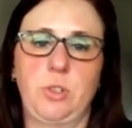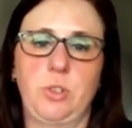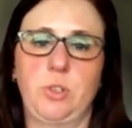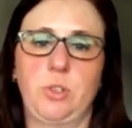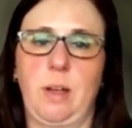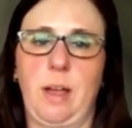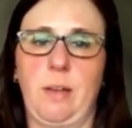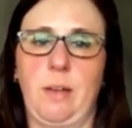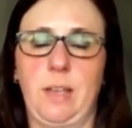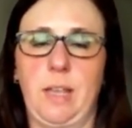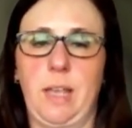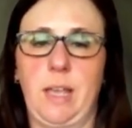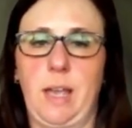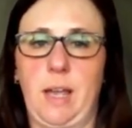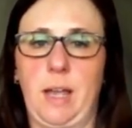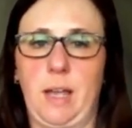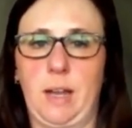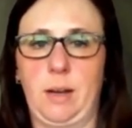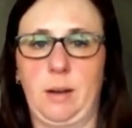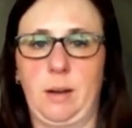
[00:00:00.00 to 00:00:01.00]
So having
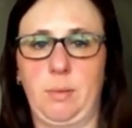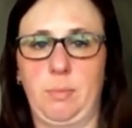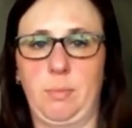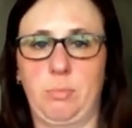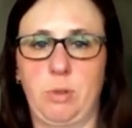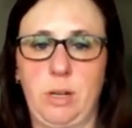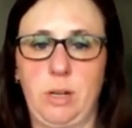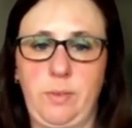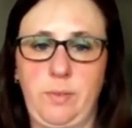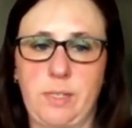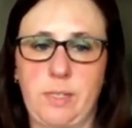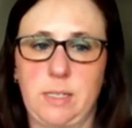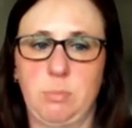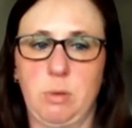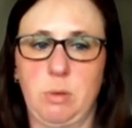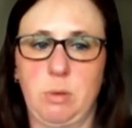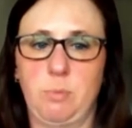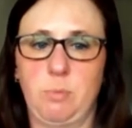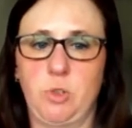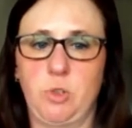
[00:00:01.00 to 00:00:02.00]
had a previous
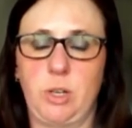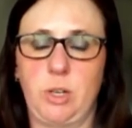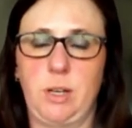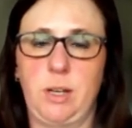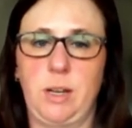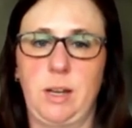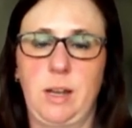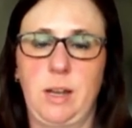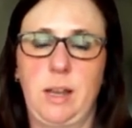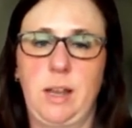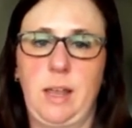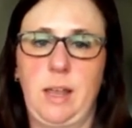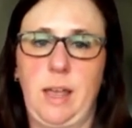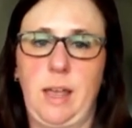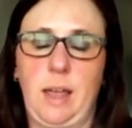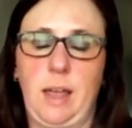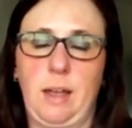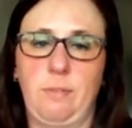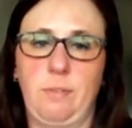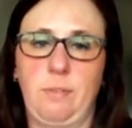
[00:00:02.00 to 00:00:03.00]
abruption,
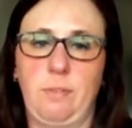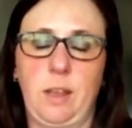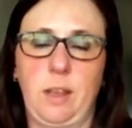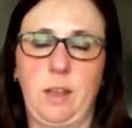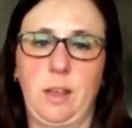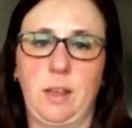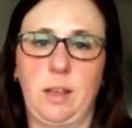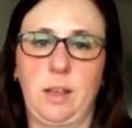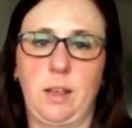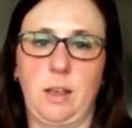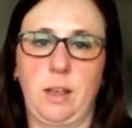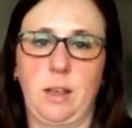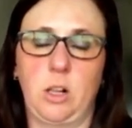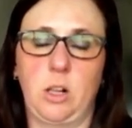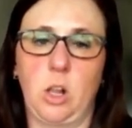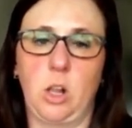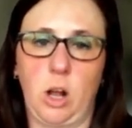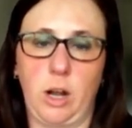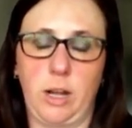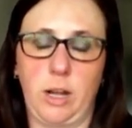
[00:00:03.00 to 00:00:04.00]
having a
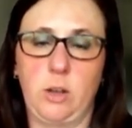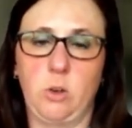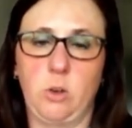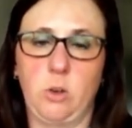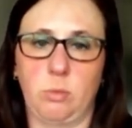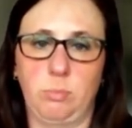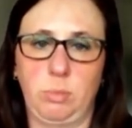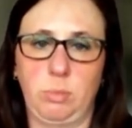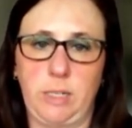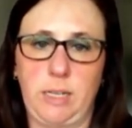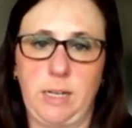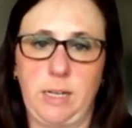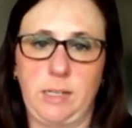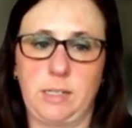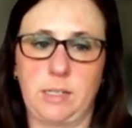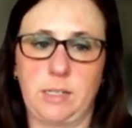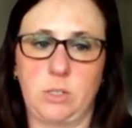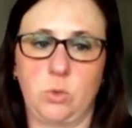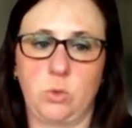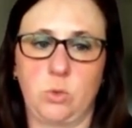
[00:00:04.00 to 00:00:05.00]
clotting or bleeding
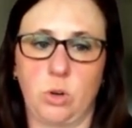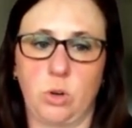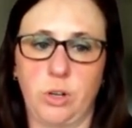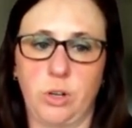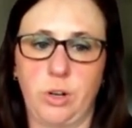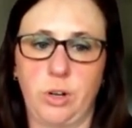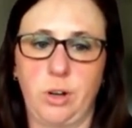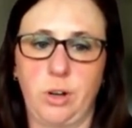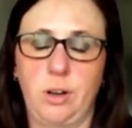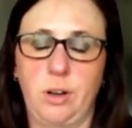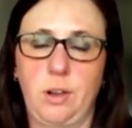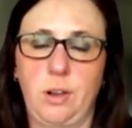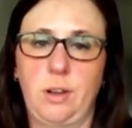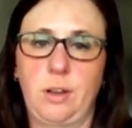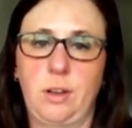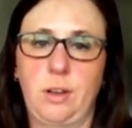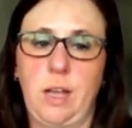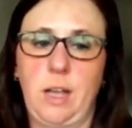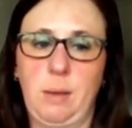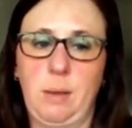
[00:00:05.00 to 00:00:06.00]
disorder,
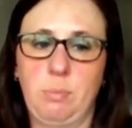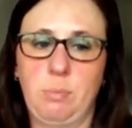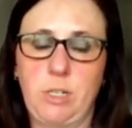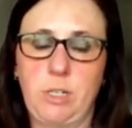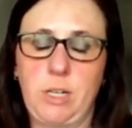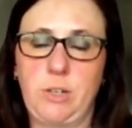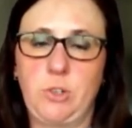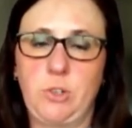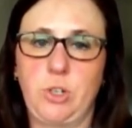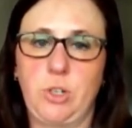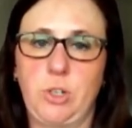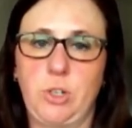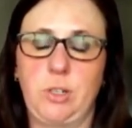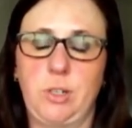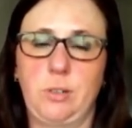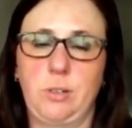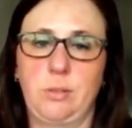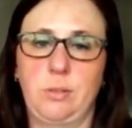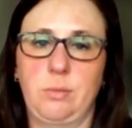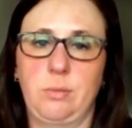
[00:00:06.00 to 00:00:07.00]

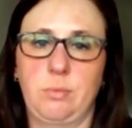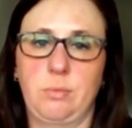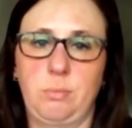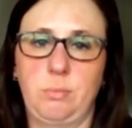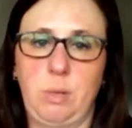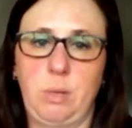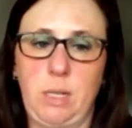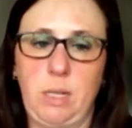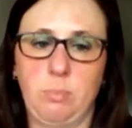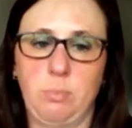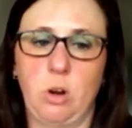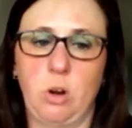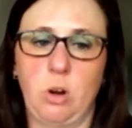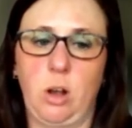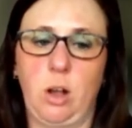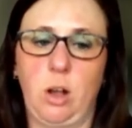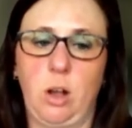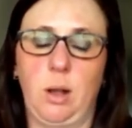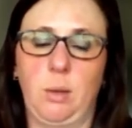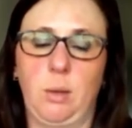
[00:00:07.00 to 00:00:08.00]
hypertension,
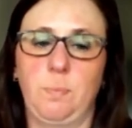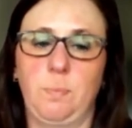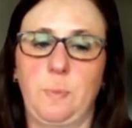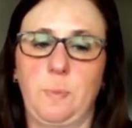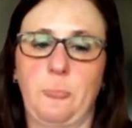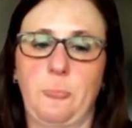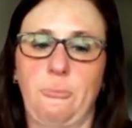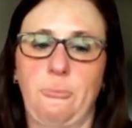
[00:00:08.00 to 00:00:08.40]
PPROM,